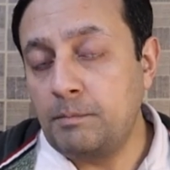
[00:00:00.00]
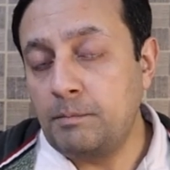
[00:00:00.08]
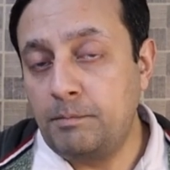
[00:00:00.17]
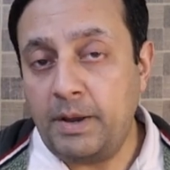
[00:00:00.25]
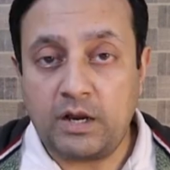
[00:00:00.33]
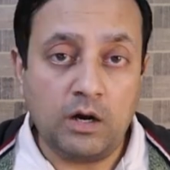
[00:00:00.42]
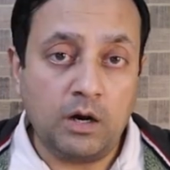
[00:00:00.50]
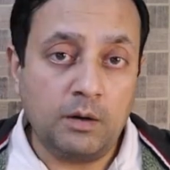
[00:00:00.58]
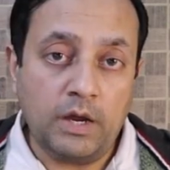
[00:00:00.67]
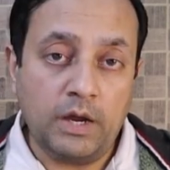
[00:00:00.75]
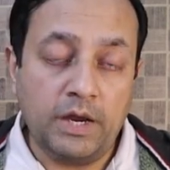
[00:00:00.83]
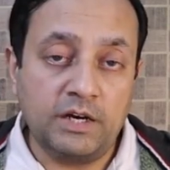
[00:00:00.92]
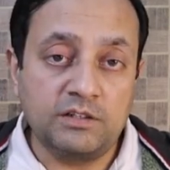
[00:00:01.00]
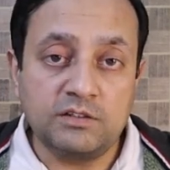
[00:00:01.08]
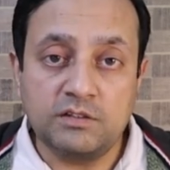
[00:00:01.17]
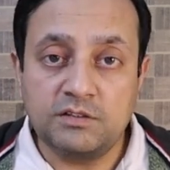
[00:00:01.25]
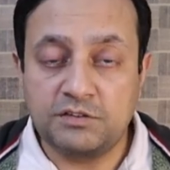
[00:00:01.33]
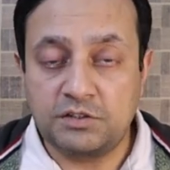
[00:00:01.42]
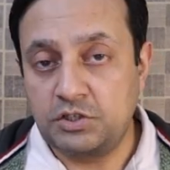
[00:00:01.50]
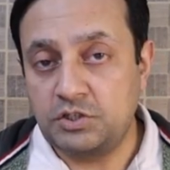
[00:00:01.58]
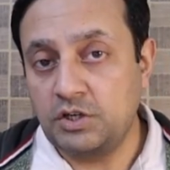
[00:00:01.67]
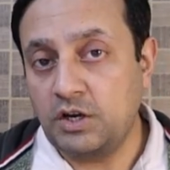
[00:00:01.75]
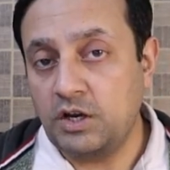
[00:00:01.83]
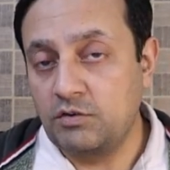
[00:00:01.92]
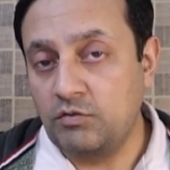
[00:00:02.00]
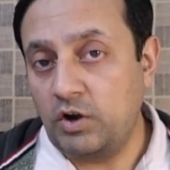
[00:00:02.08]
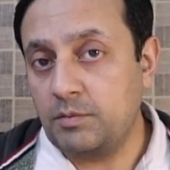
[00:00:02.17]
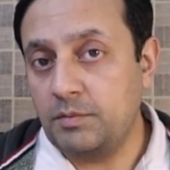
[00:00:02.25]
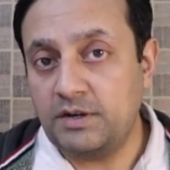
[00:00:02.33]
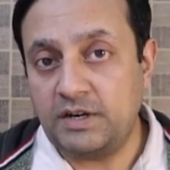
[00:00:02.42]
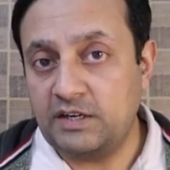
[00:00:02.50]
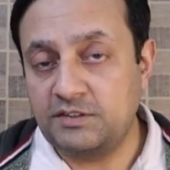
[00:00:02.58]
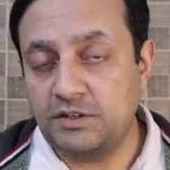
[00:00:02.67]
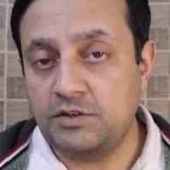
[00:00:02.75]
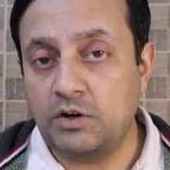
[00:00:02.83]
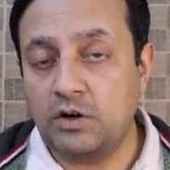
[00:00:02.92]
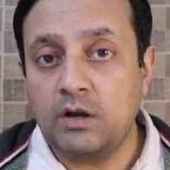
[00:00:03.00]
backup and staging environment, etc.